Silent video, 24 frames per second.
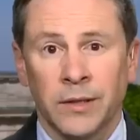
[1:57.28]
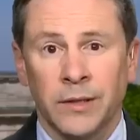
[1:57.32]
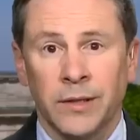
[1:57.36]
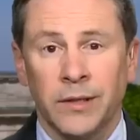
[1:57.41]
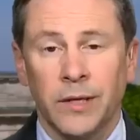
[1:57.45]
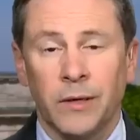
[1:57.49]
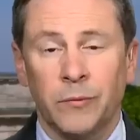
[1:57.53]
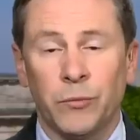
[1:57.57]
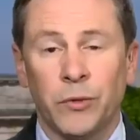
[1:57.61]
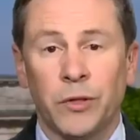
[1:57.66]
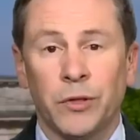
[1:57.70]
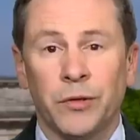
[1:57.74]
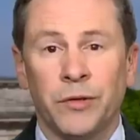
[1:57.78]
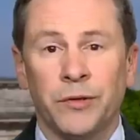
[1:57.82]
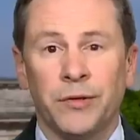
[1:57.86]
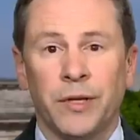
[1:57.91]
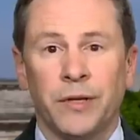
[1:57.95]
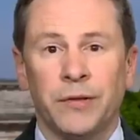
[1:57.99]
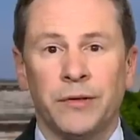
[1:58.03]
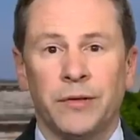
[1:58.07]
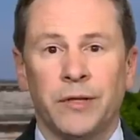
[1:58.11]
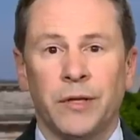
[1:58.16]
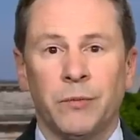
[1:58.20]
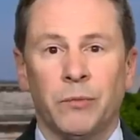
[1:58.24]
Yeah, well,
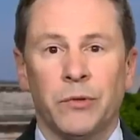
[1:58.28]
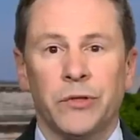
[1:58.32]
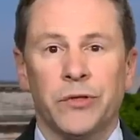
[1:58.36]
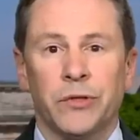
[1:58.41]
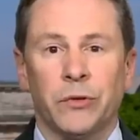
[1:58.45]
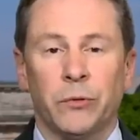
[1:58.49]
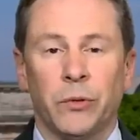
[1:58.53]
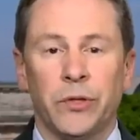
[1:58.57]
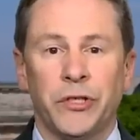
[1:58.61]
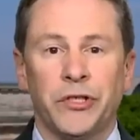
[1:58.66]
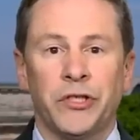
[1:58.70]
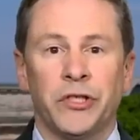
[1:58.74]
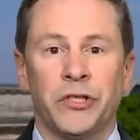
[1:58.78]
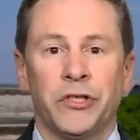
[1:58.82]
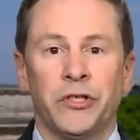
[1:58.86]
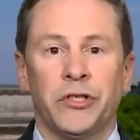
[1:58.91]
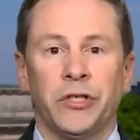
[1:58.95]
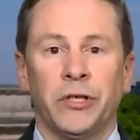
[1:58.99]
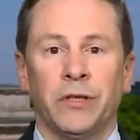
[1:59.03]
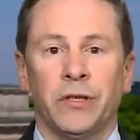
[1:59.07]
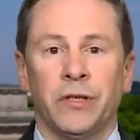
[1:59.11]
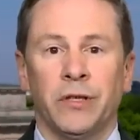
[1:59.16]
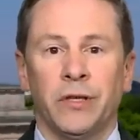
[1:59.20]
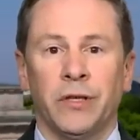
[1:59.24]
there was a question,
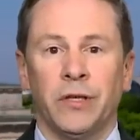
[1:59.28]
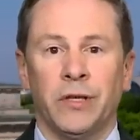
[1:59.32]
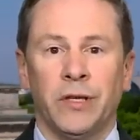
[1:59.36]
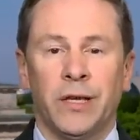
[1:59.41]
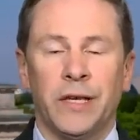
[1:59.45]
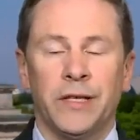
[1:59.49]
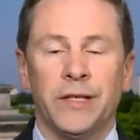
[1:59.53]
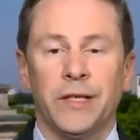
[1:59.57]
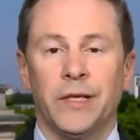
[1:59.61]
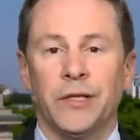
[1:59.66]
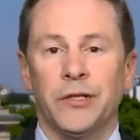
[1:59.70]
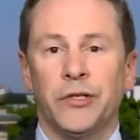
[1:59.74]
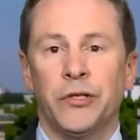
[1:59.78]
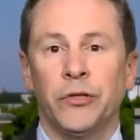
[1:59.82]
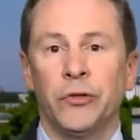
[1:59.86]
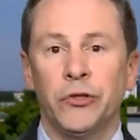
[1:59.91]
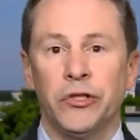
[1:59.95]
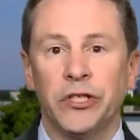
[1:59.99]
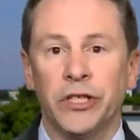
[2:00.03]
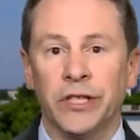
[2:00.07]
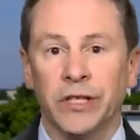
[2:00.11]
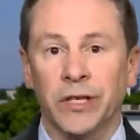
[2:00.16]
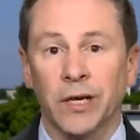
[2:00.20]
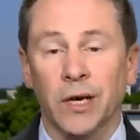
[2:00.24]
Anya, to
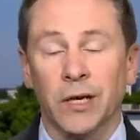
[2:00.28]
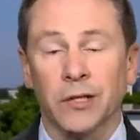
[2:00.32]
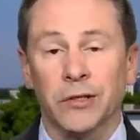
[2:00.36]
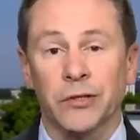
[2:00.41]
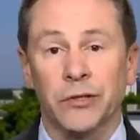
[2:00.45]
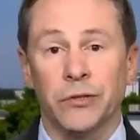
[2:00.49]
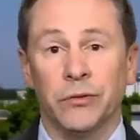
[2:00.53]
Qin Gang,